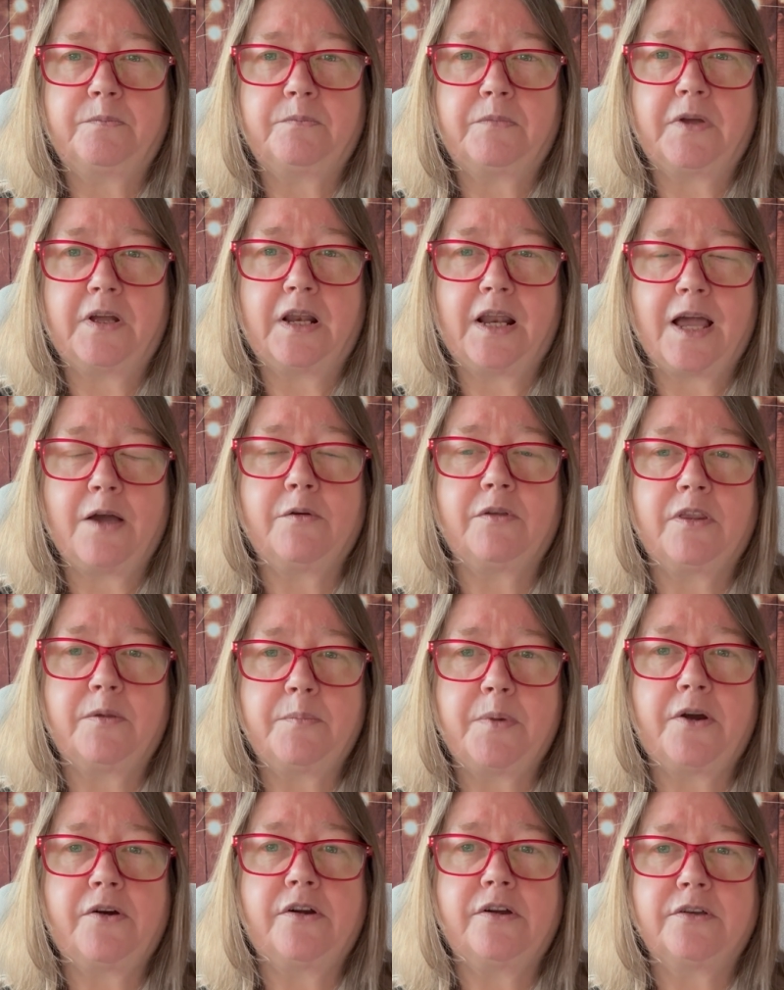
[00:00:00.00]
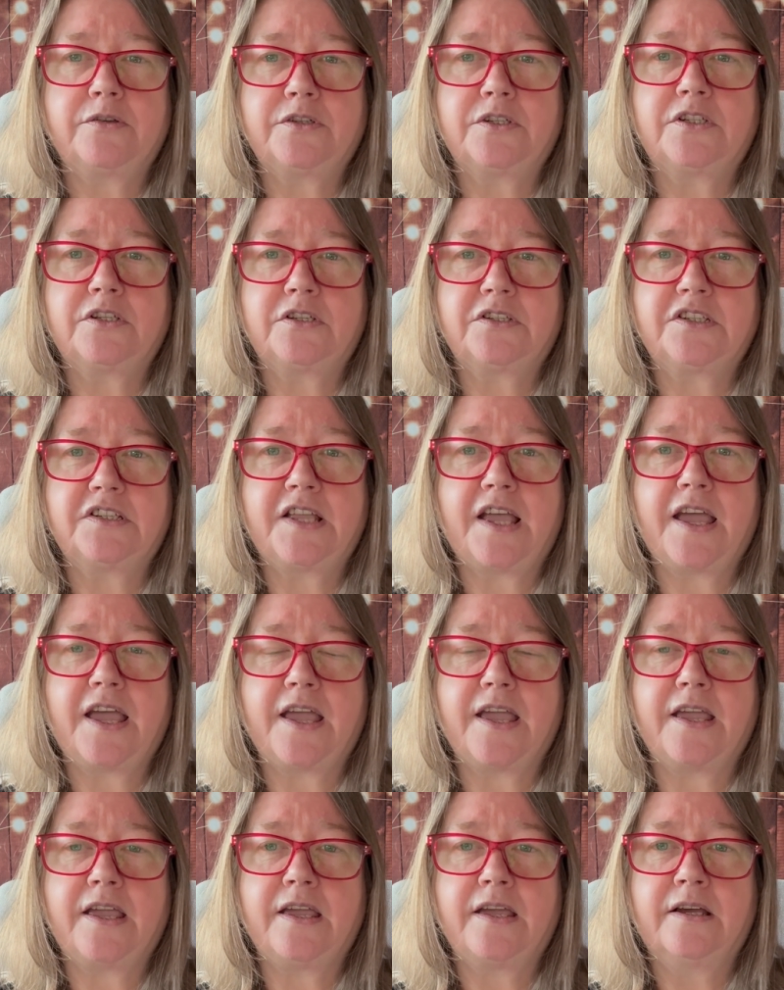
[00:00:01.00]
allowing the burrows to
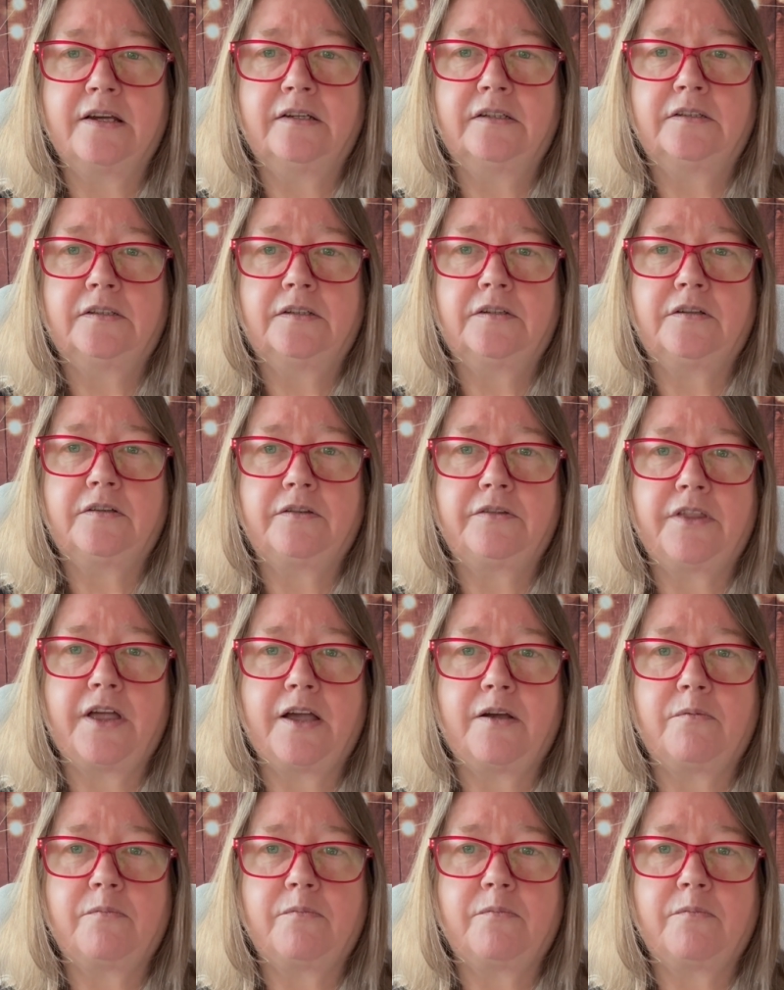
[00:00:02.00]
stay. That